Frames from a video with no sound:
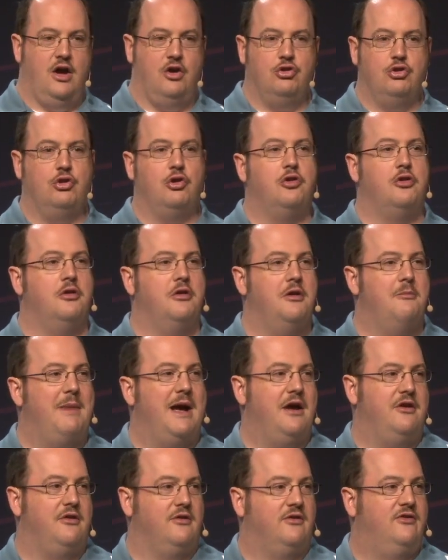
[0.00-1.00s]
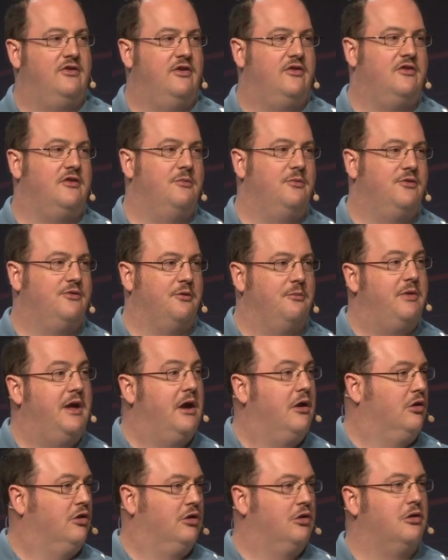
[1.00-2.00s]
learn about your systems from
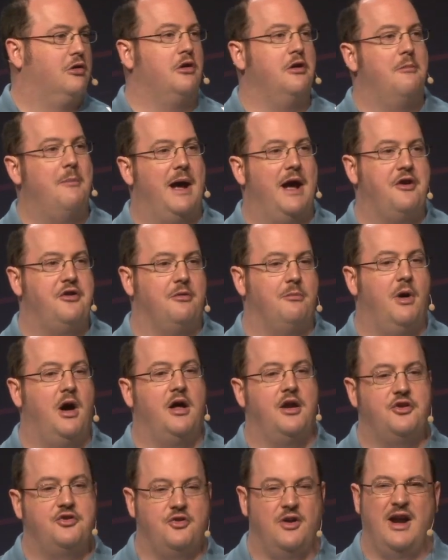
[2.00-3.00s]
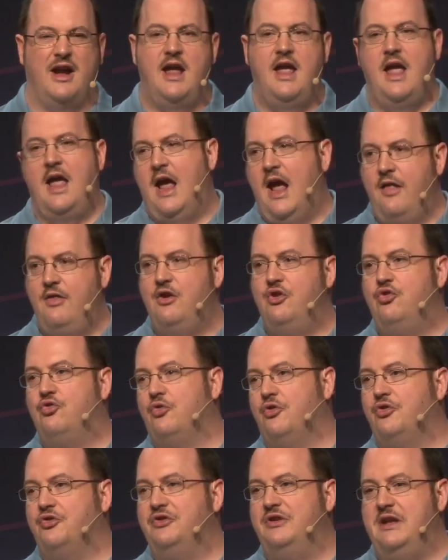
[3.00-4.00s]
there and learn about your monitoring, and then
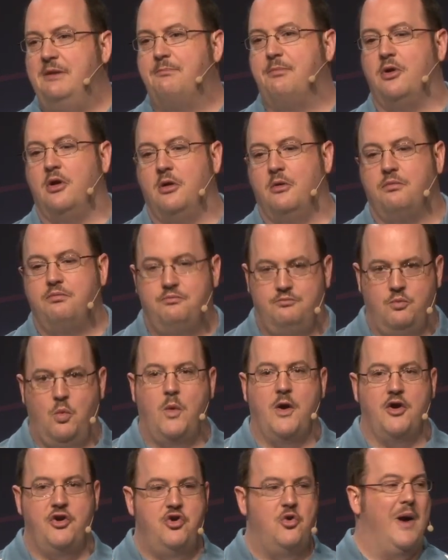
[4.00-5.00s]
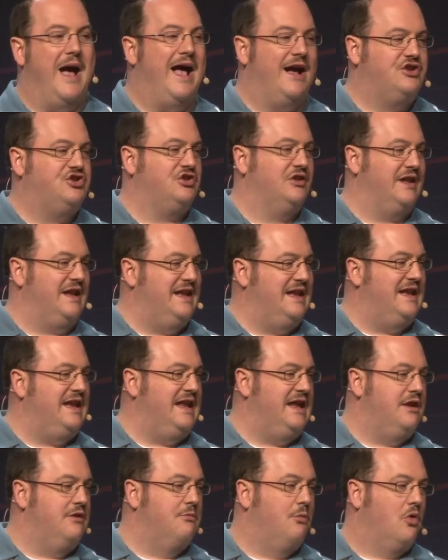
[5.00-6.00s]
drill deeper where you actually
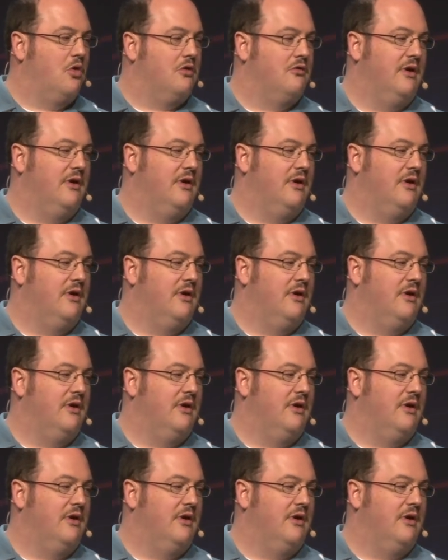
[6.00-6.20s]
need more